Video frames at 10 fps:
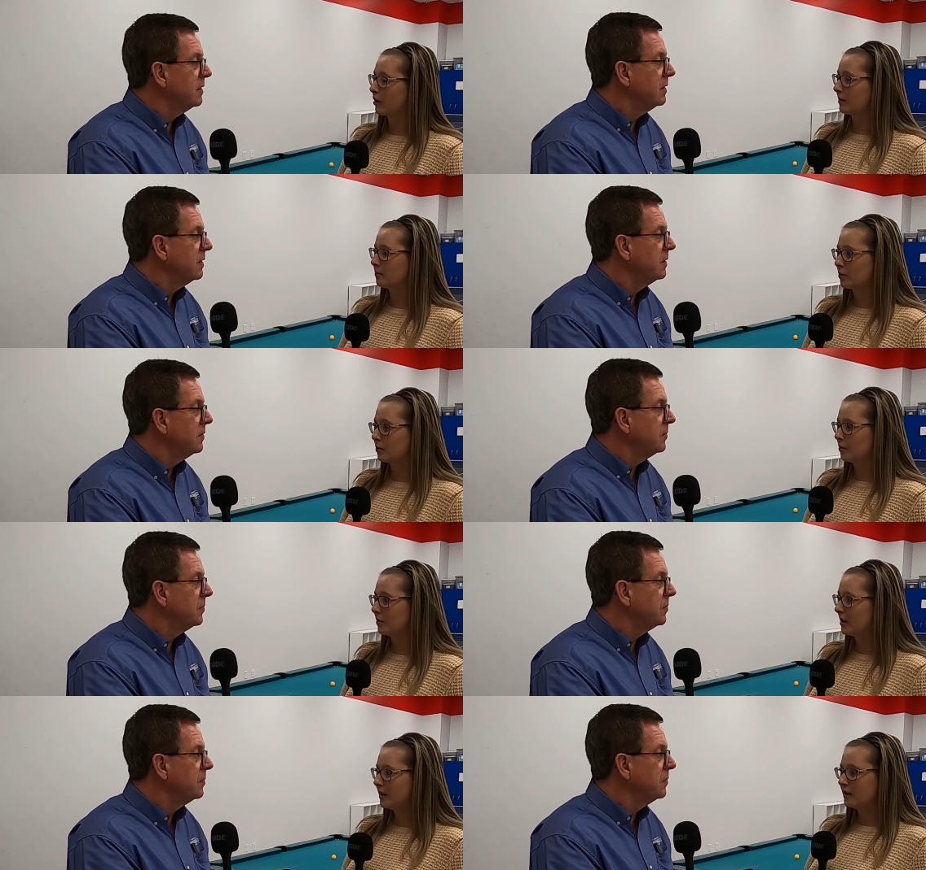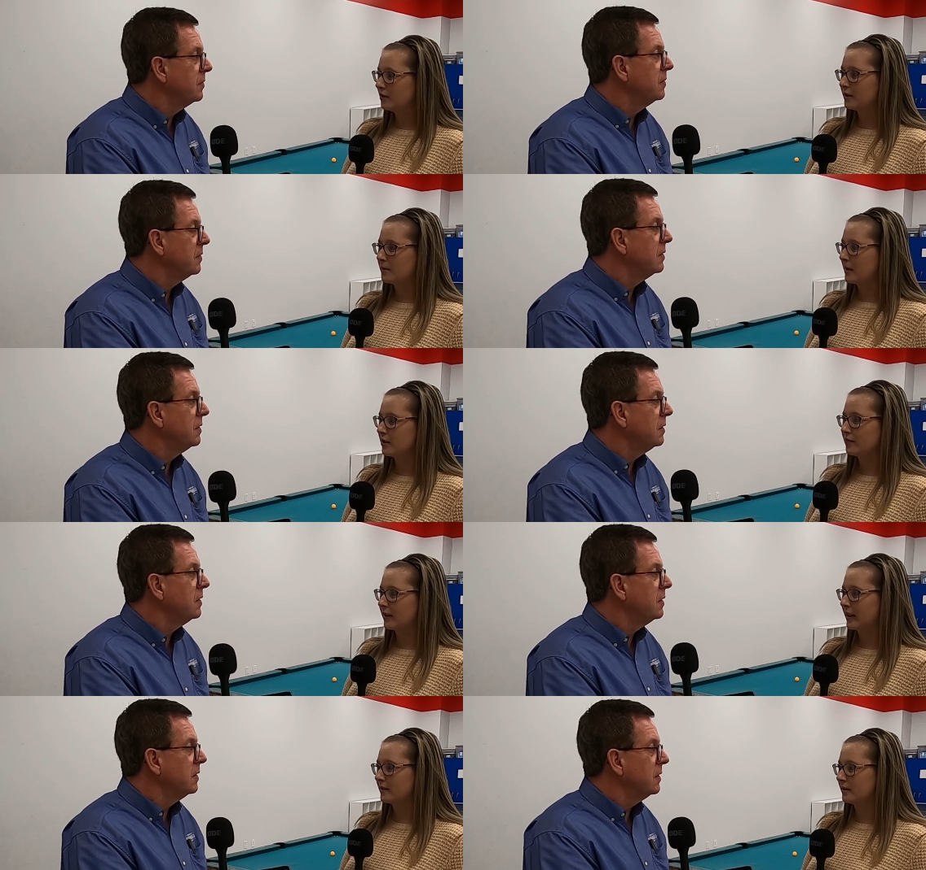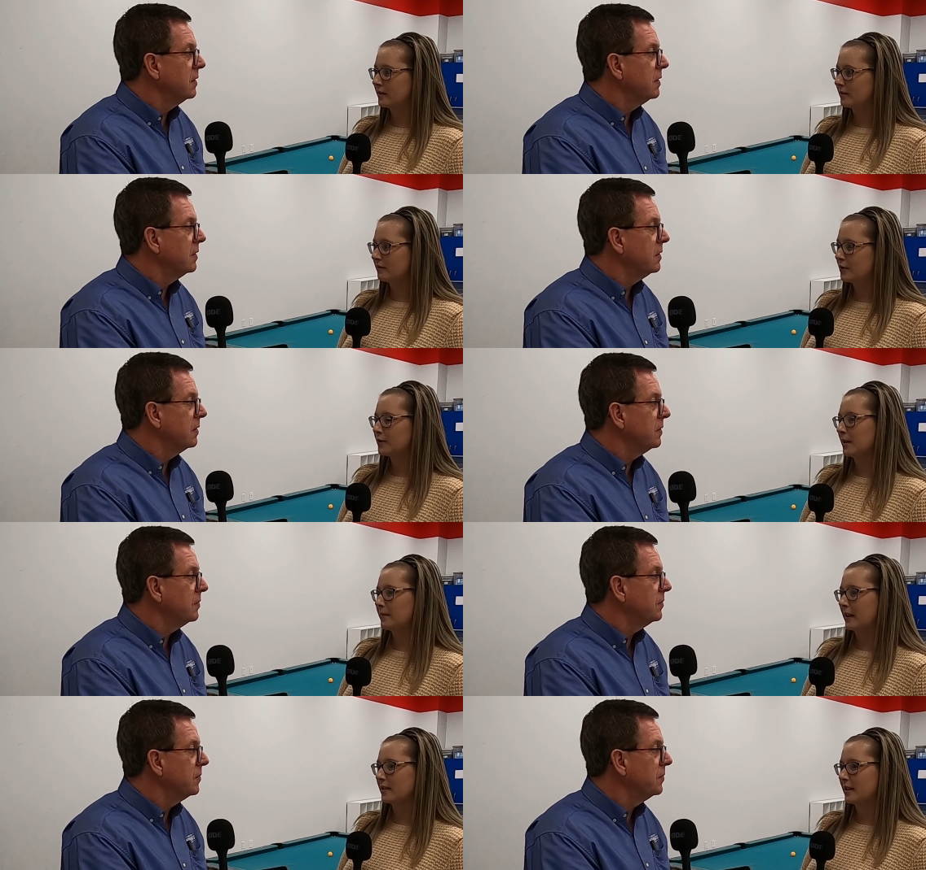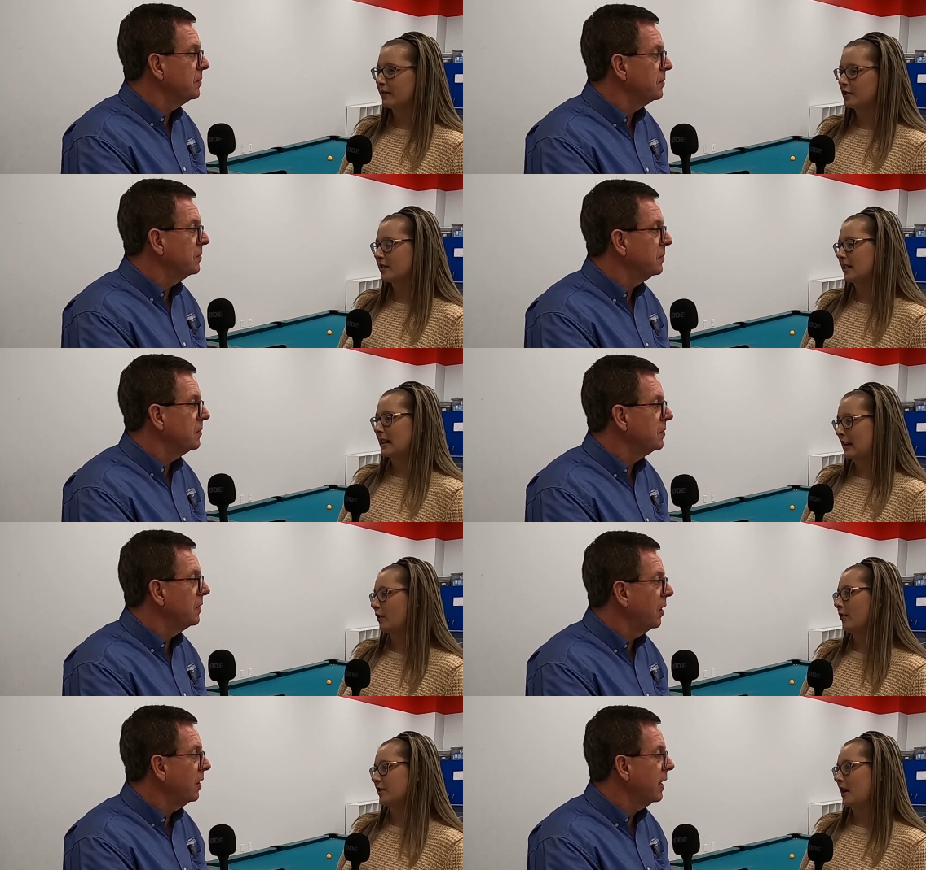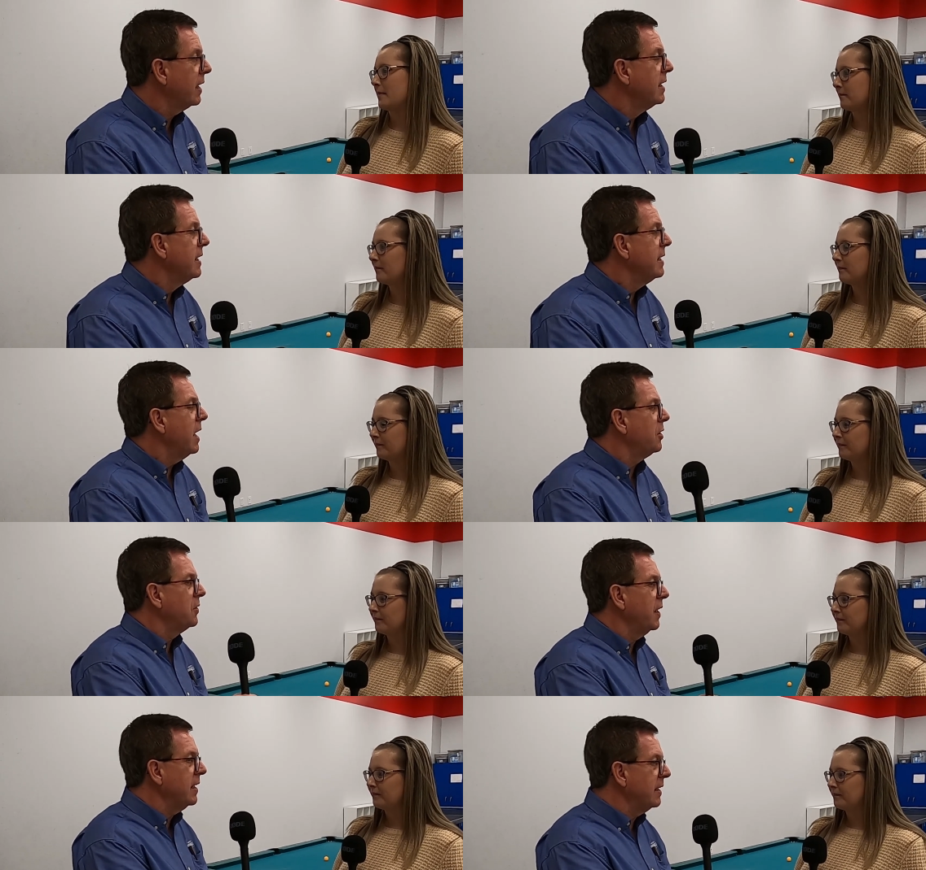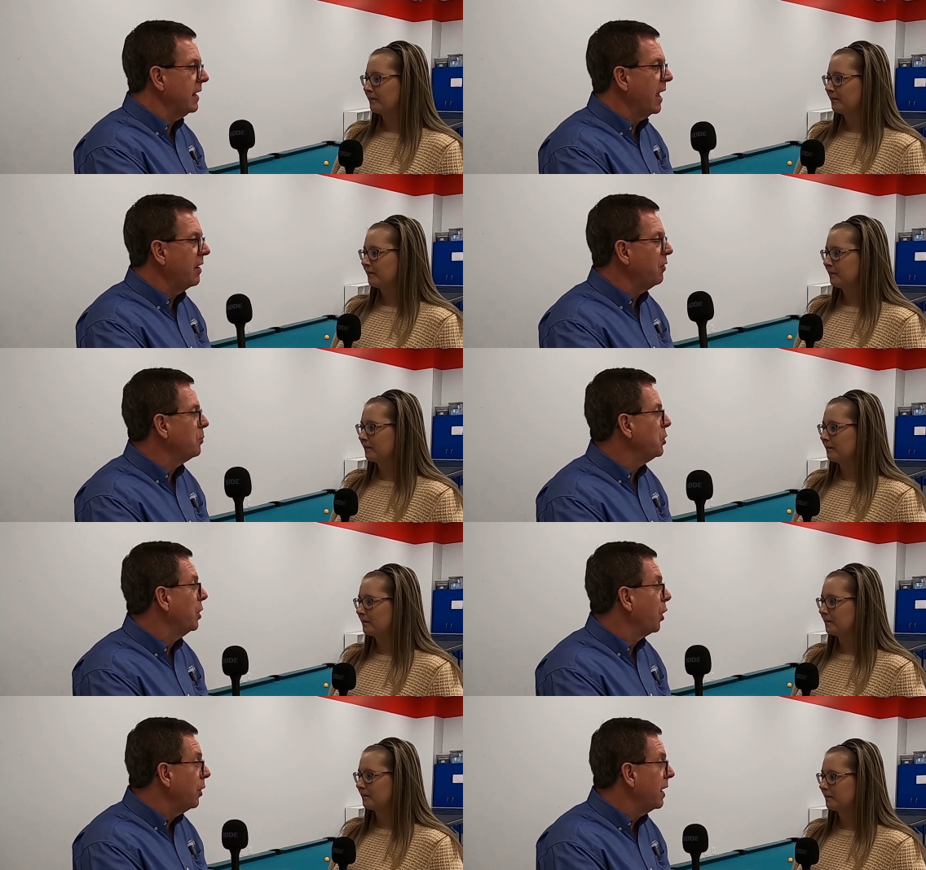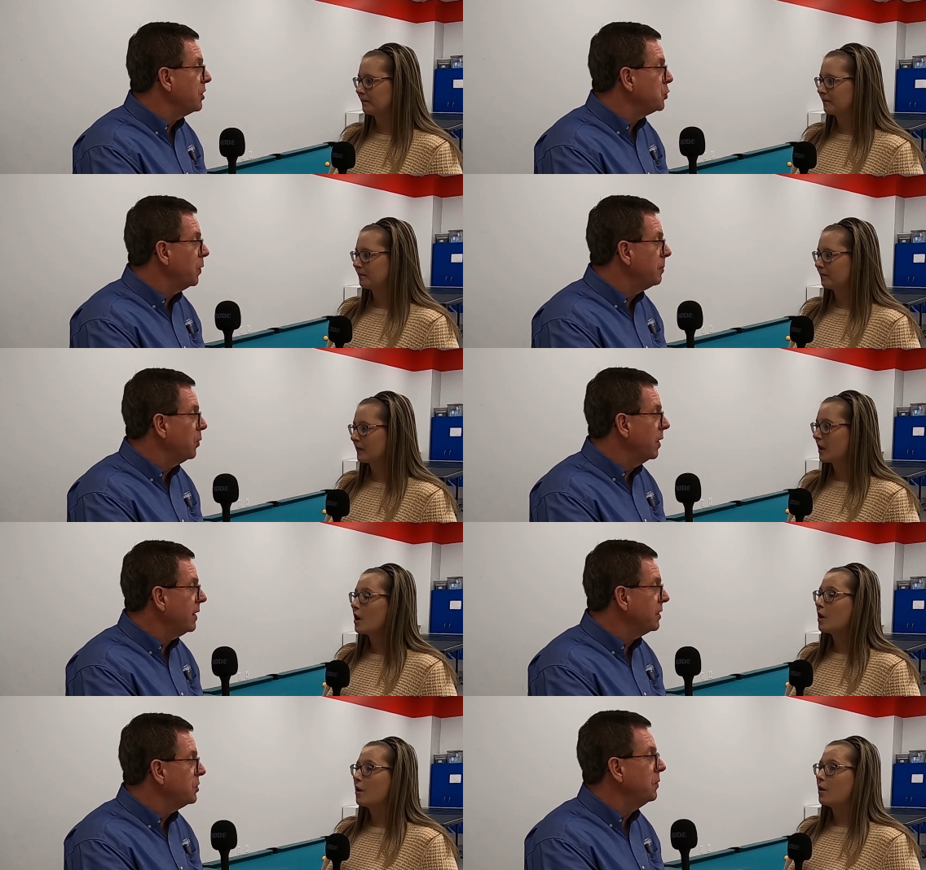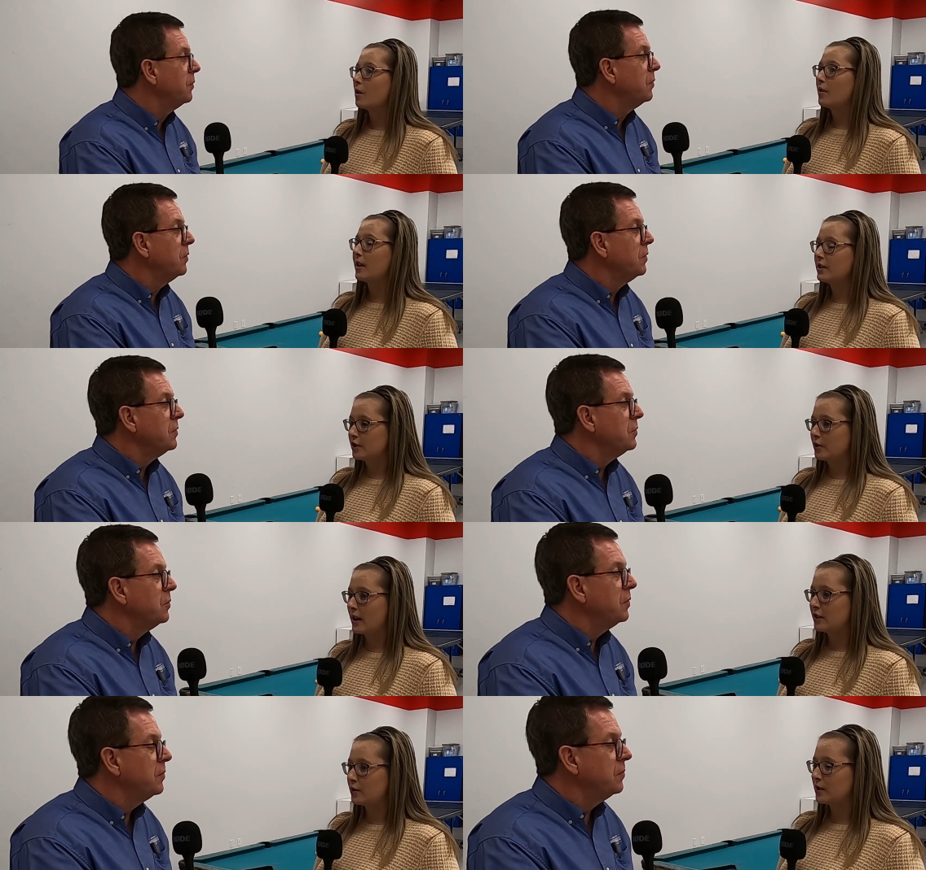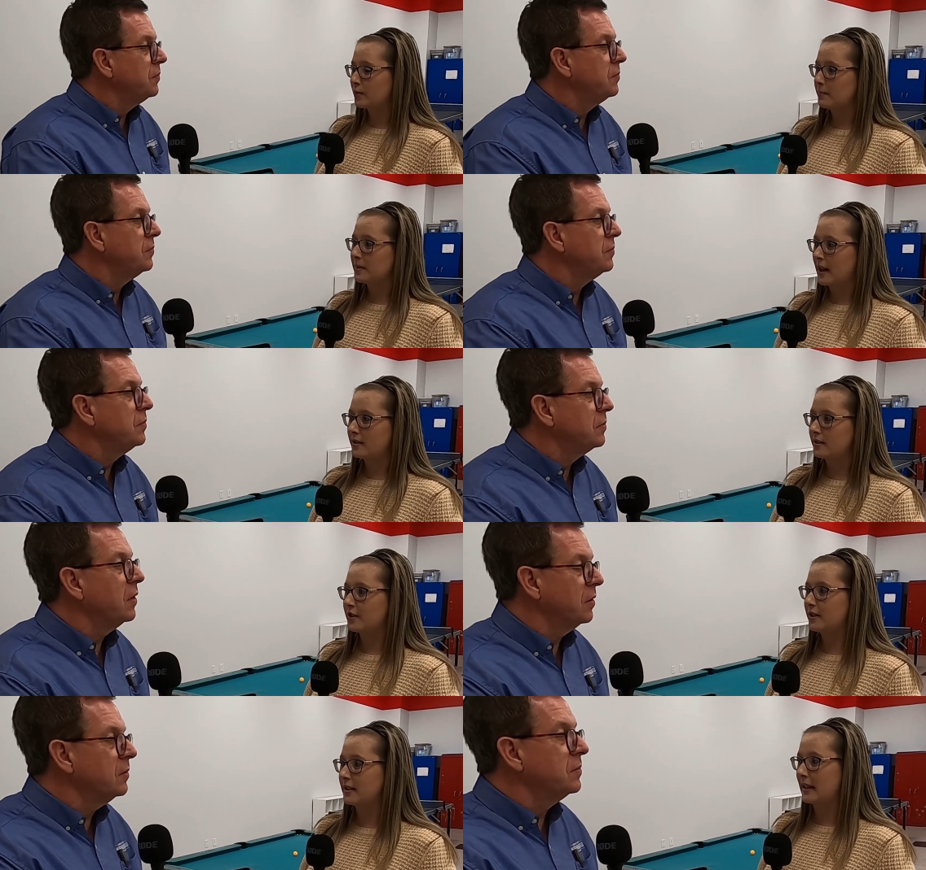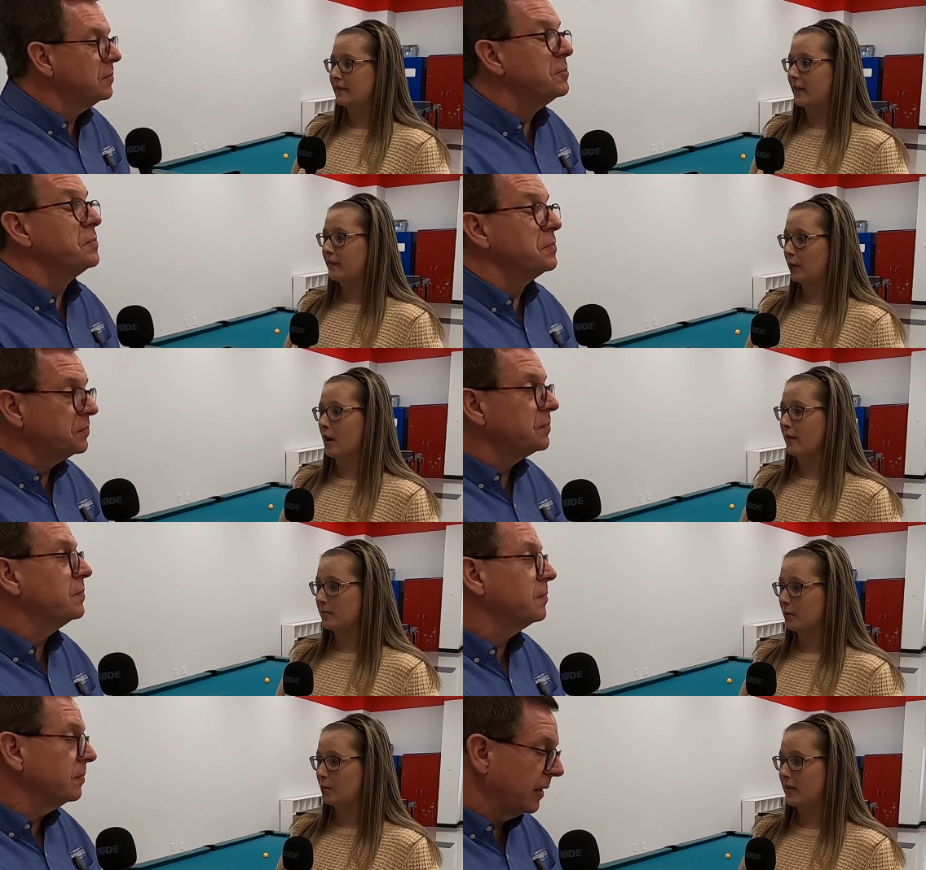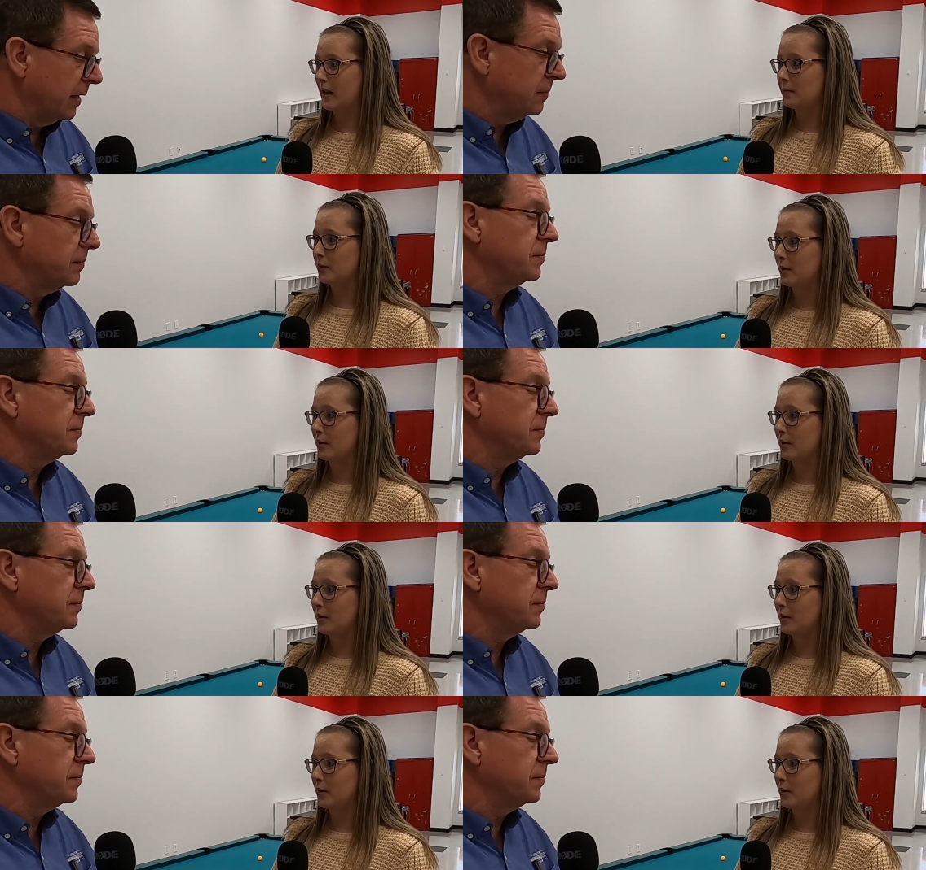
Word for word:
Speaker 1: Park and Pool just a bunch for the kids to do something instead of just staying here all the okay. time.
Speaker 2: Now, do they have an opportunity to learn how to swim during that too?
Speaker 1: They do. I do a swim test just to see if I feel comfortable with them